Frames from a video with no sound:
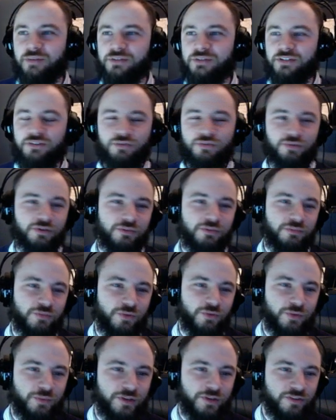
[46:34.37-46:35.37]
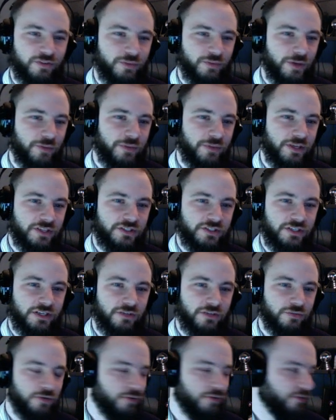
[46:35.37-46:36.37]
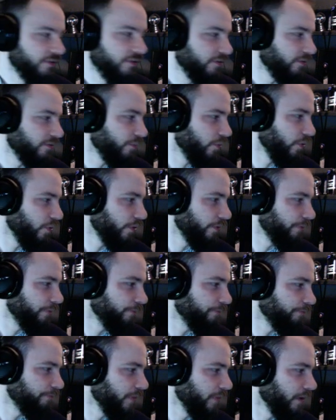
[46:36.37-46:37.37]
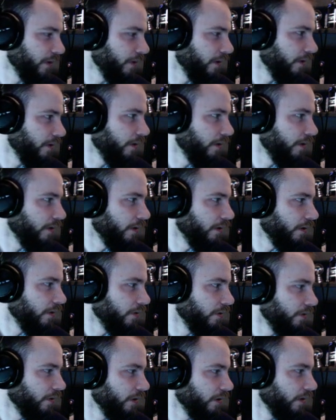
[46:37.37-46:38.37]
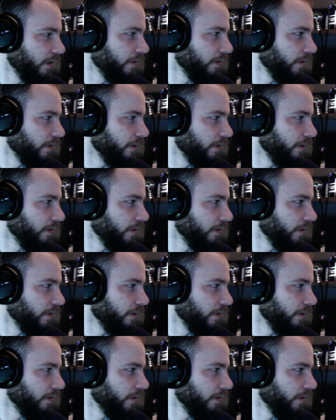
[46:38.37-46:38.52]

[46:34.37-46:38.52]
That's what would mess him up. Next.js version is important. Okay.